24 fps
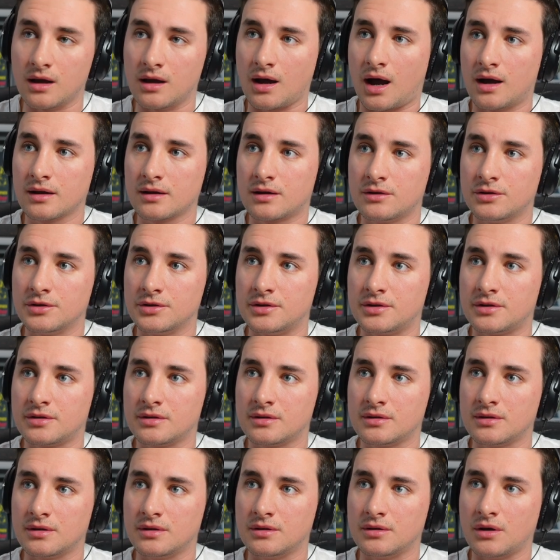I could
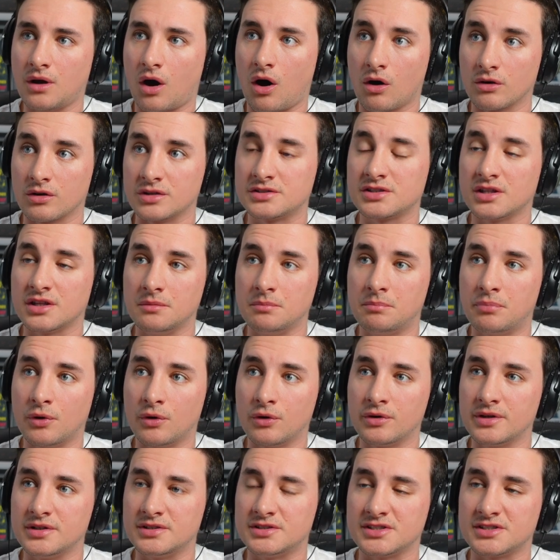honestly bore
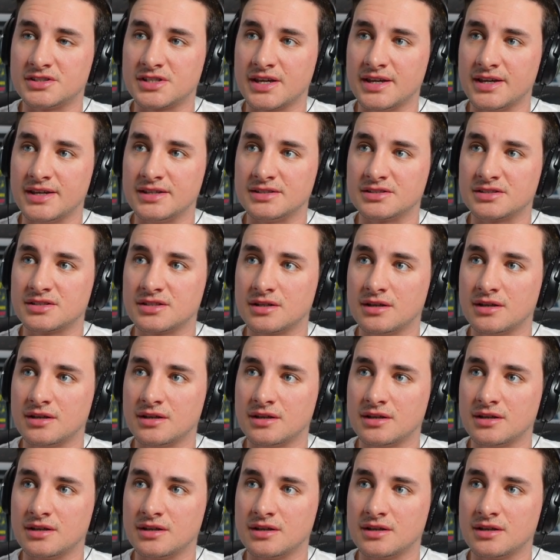you to tears,